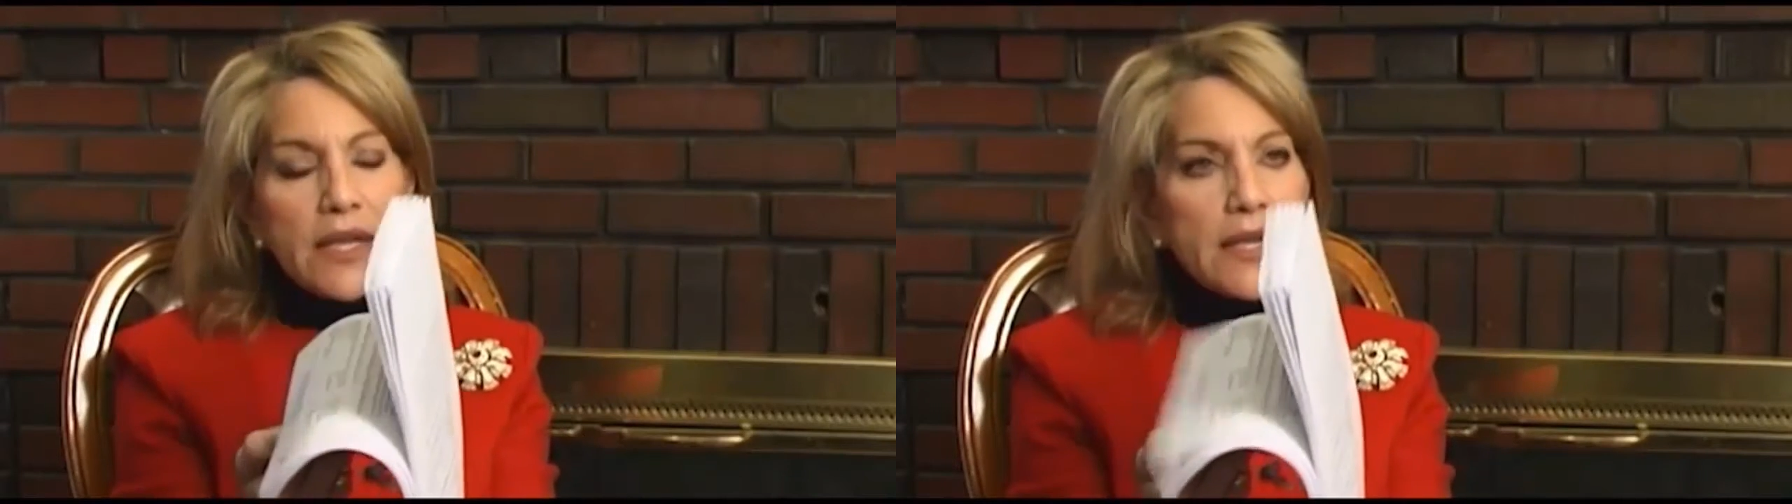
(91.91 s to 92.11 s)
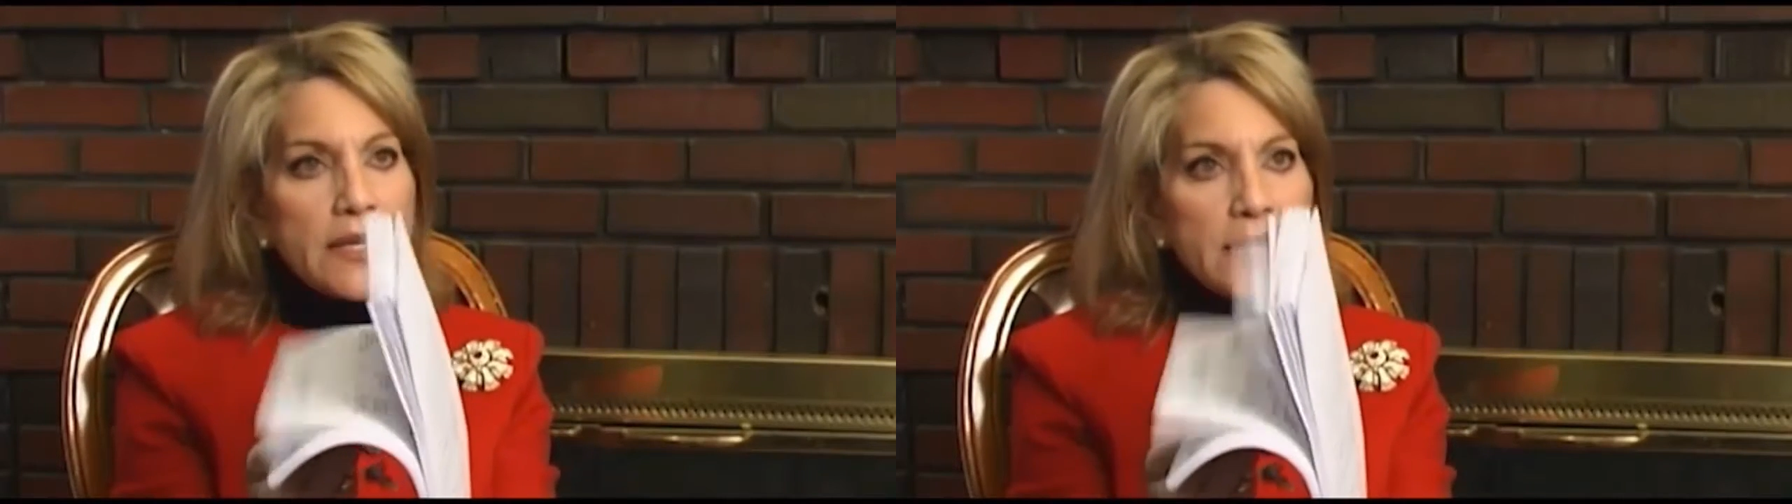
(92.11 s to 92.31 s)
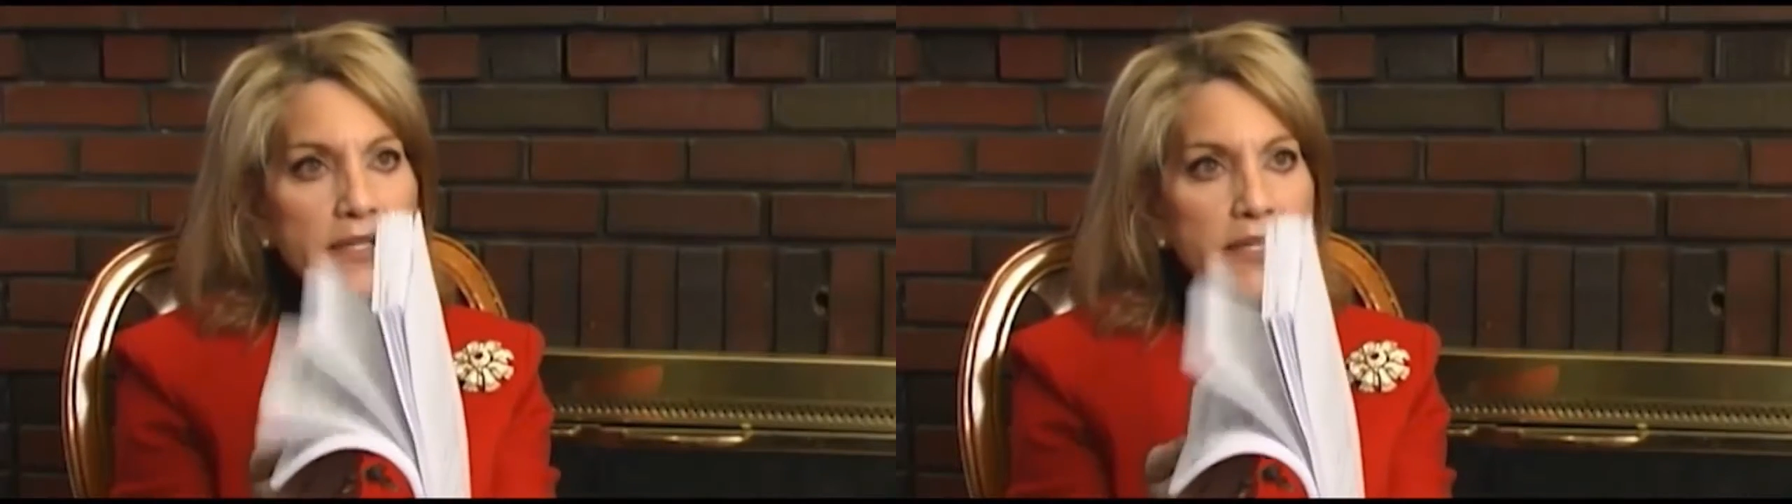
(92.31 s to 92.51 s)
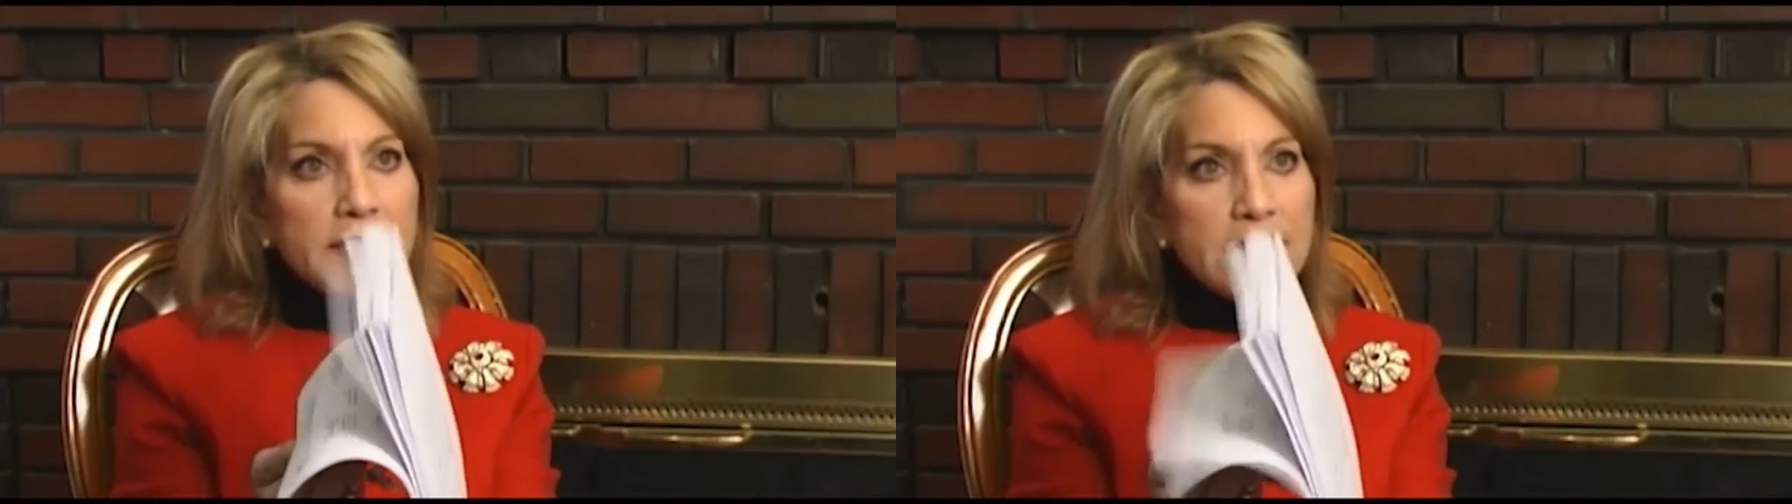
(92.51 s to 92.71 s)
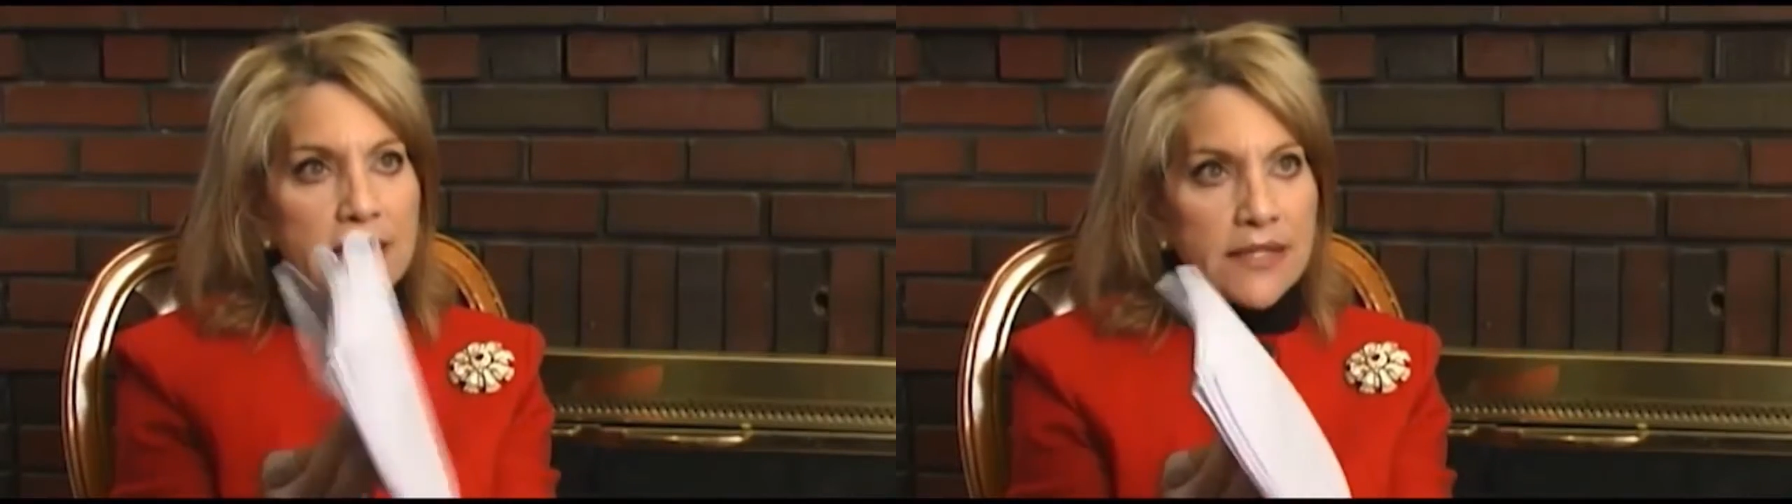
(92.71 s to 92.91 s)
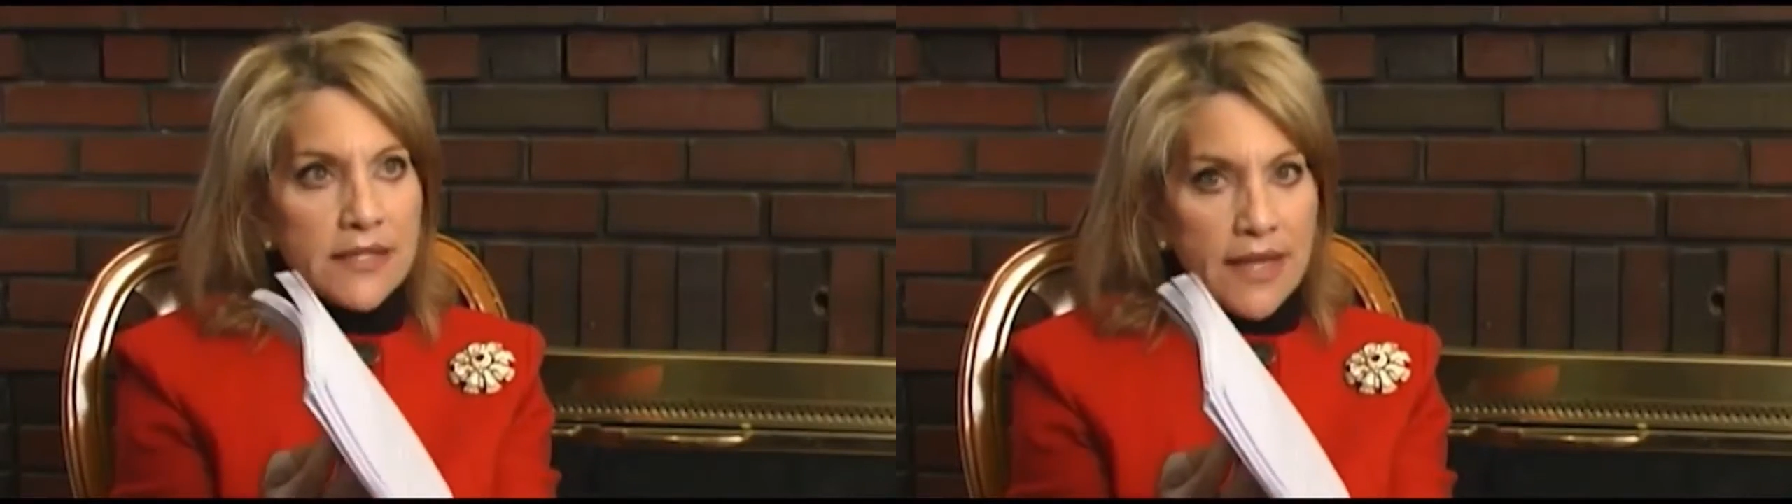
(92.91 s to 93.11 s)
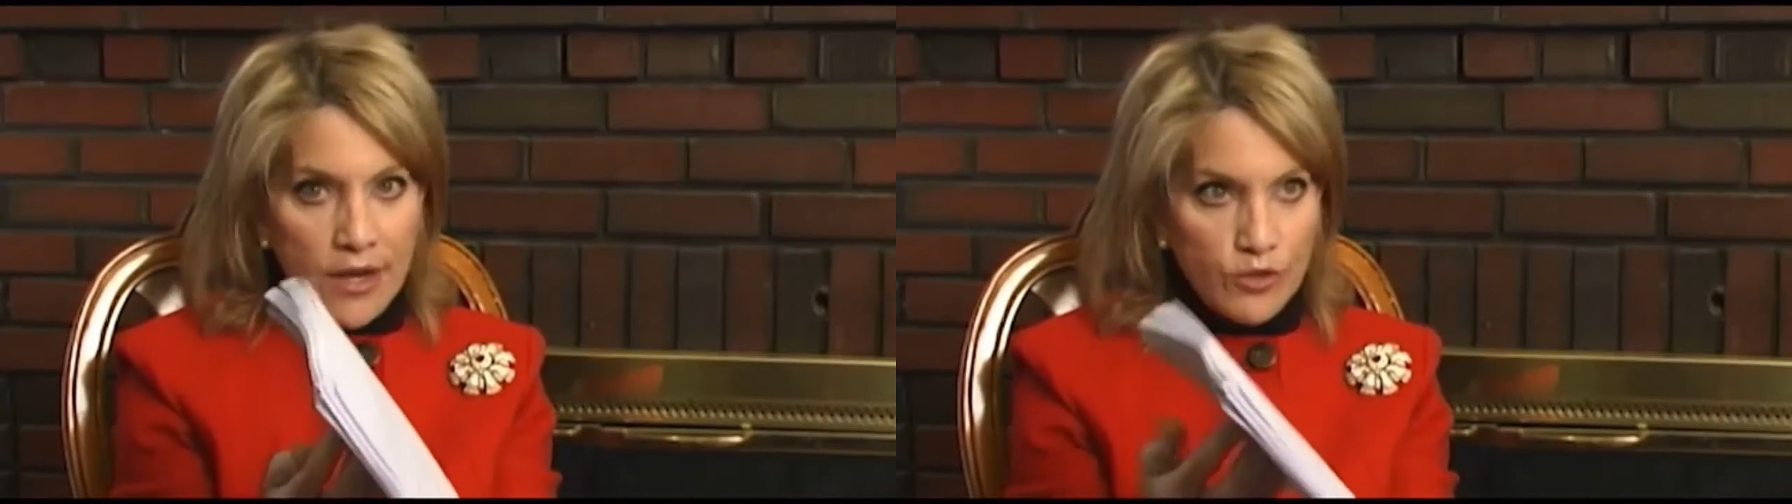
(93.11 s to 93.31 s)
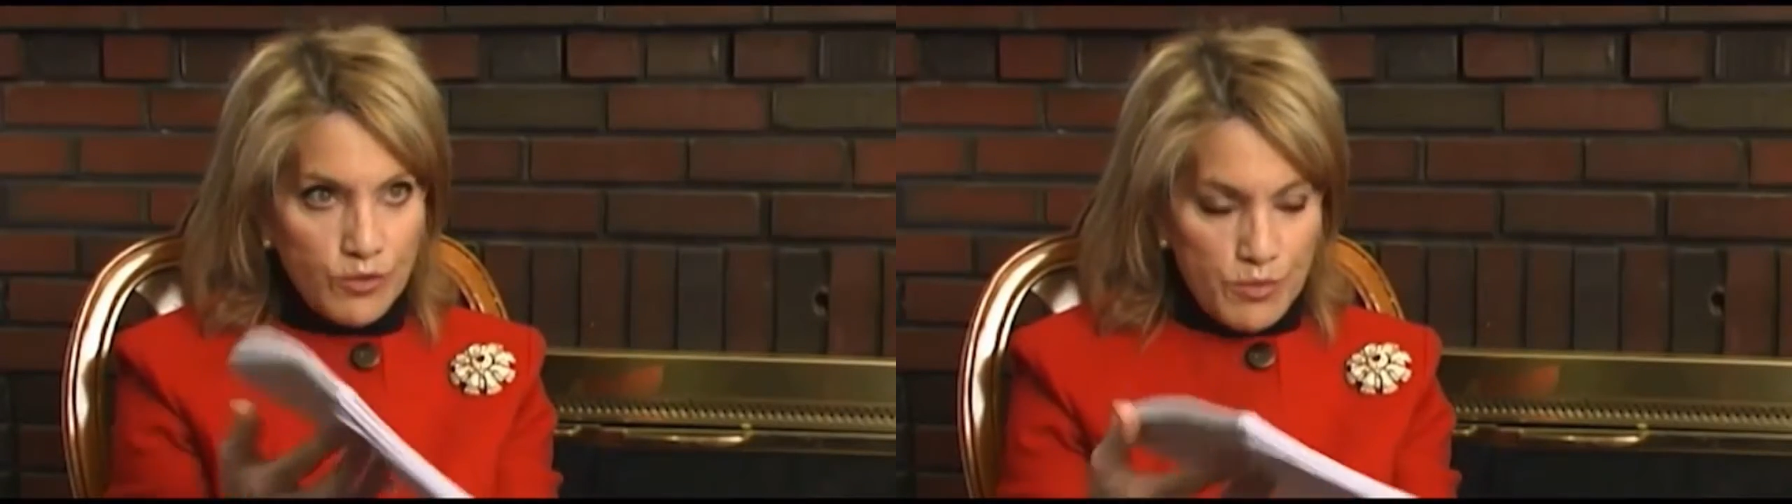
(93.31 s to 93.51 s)
It is a
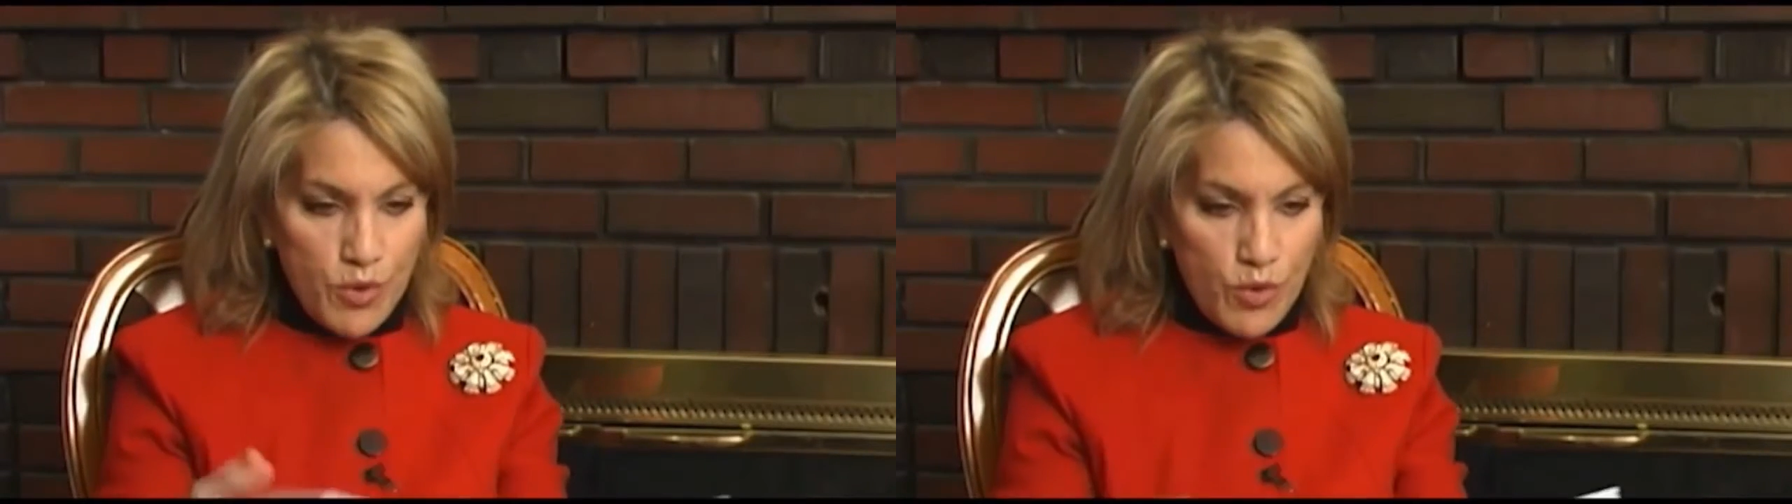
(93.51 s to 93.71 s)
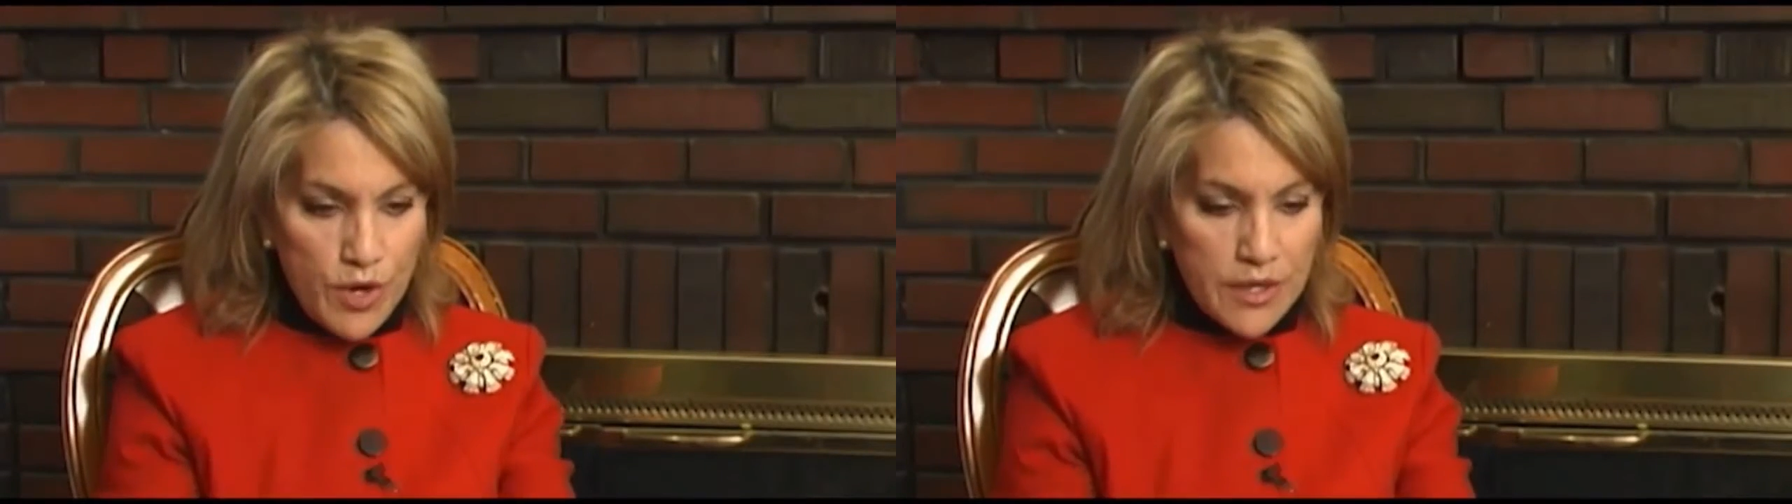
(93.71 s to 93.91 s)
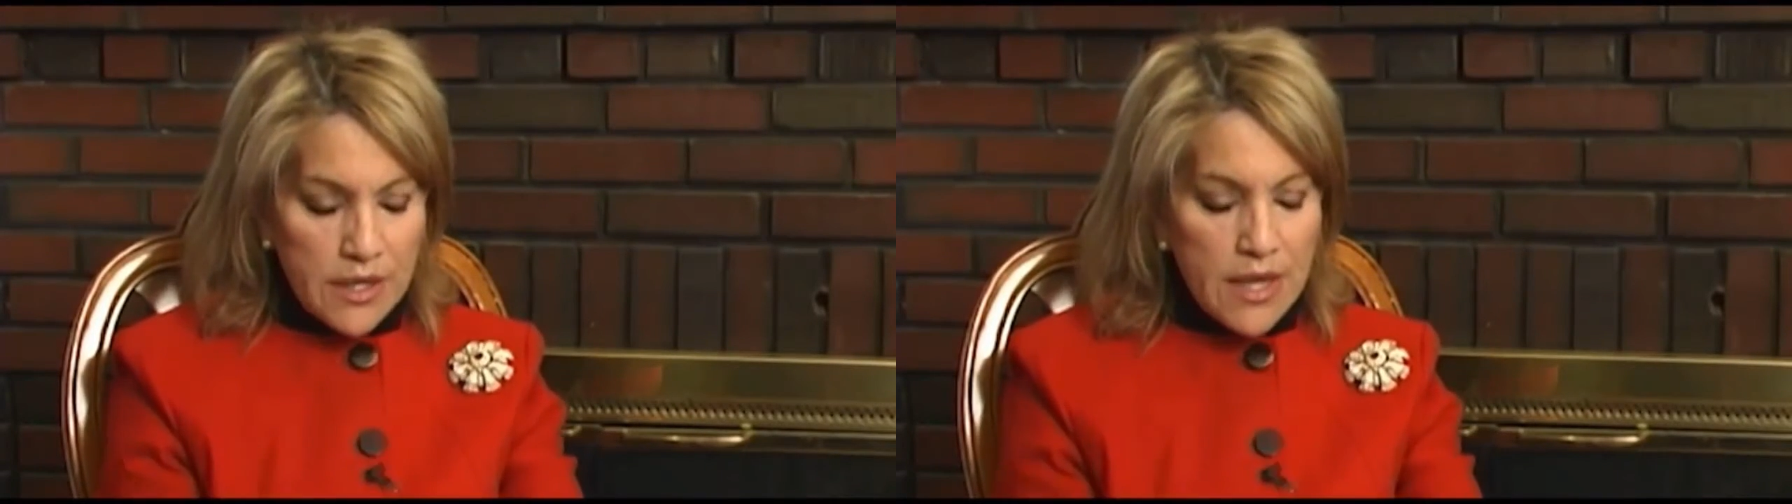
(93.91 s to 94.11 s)
detailed report.